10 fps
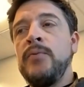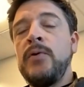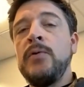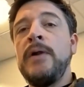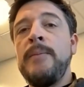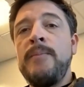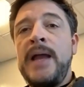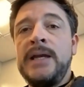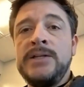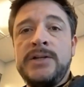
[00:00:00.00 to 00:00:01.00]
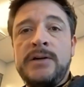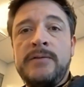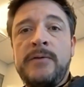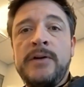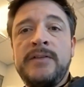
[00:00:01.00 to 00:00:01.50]
program manager
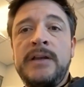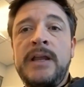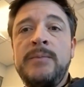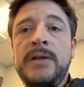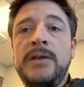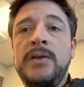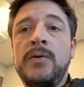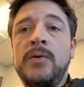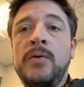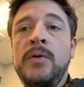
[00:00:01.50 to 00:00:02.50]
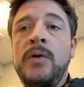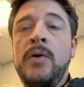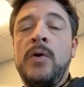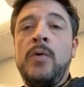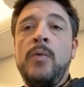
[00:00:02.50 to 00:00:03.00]
for Ascend ABQ
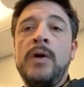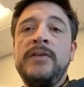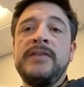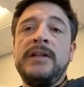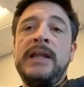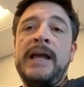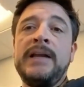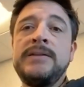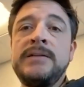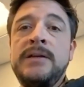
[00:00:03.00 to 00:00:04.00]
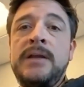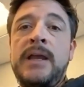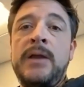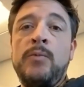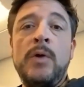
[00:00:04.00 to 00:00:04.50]
will select,
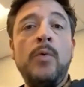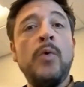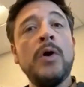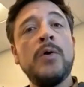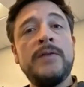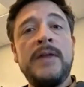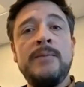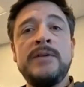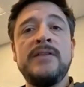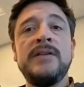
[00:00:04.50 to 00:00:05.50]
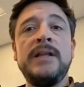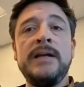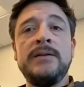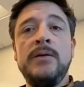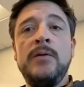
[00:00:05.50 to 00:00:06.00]
and we'll work with them to
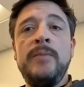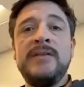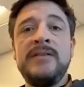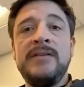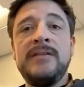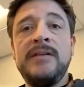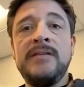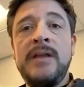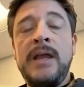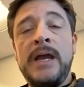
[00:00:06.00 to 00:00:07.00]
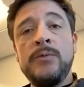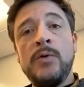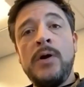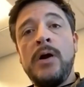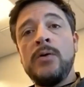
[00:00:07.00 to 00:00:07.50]
select local businesses. And
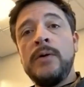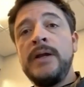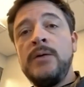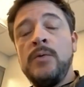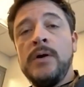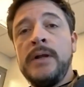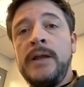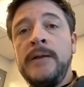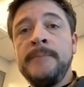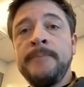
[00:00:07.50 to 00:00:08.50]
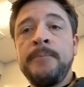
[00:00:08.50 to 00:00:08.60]
we're already working